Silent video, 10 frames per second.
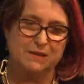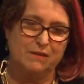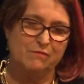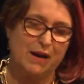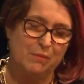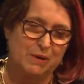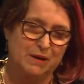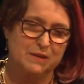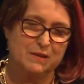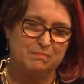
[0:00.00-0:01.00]
around
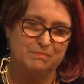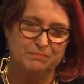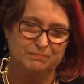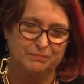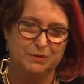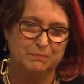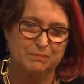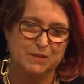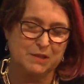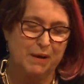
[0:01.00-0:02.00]
me
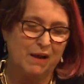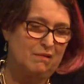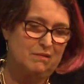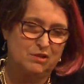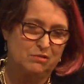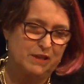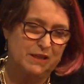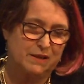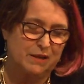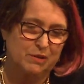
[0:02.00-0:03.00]
smells or
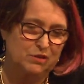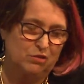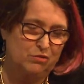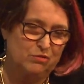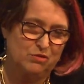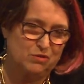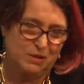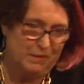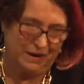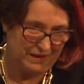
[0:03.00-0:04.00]
eating a McDonald's or
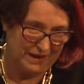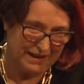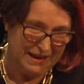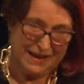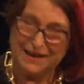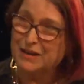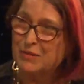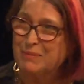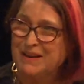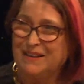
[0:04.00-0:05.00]
something, then it
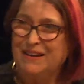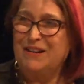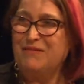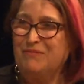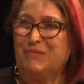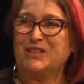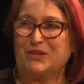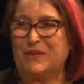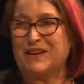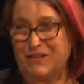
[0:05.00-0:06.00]
can be, which
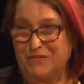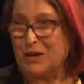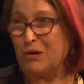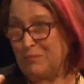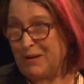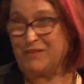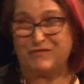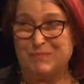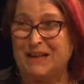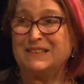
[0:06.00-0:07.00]
on the 11 o'clock back
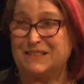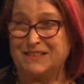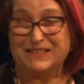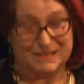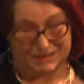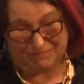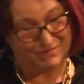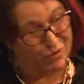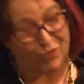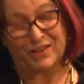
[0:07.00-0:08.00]
from Paddington is
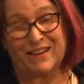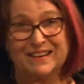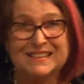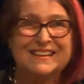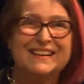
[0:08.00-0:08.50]
not the case.